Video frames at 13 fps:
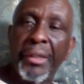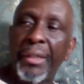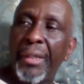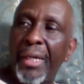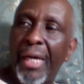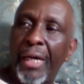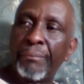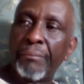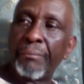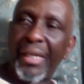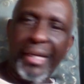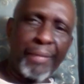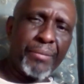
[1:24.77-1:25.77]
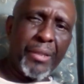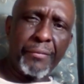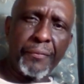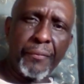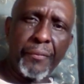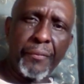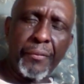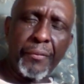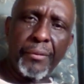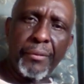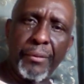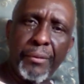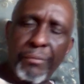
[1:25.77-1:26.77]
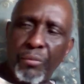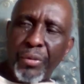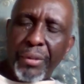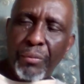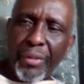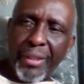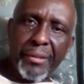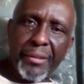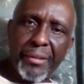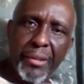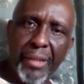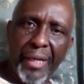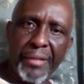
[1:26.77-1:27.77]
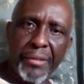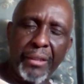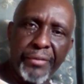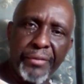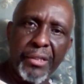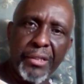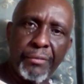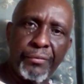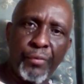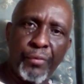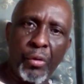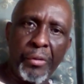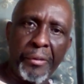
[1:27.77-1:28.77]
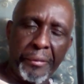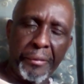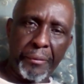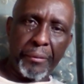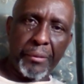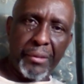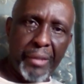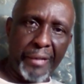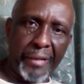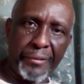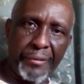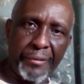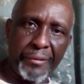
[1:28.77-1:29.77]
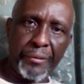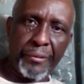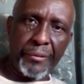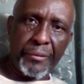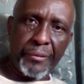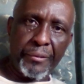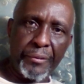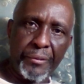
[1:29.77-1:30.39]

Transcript: And I believe we had discussed that the first 4 tasks should be